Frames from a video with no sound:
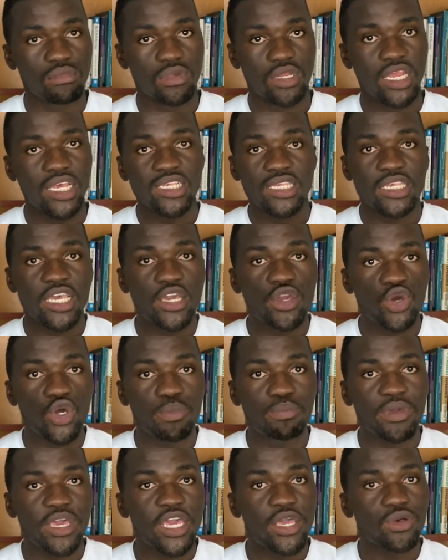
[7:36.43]
Let's say it
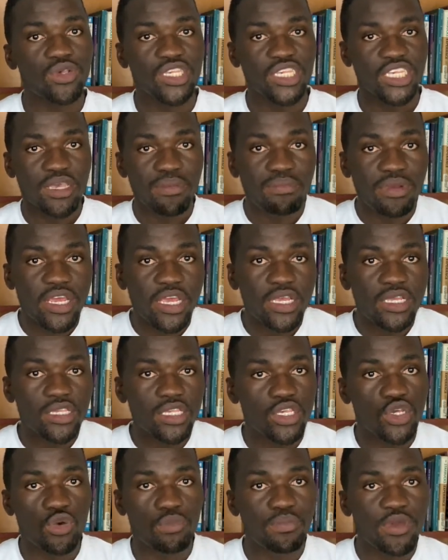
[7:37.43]
could be your siblings.
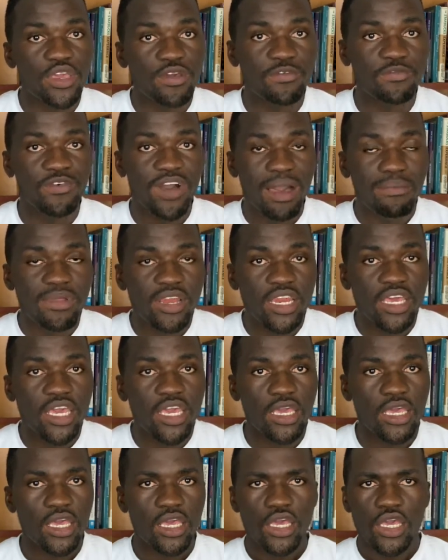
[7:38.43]
It could be your
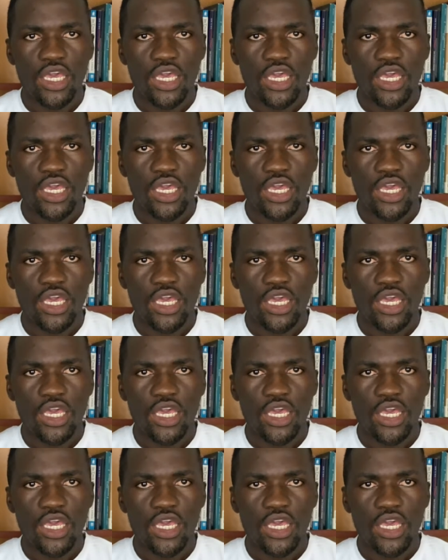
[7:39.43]
family.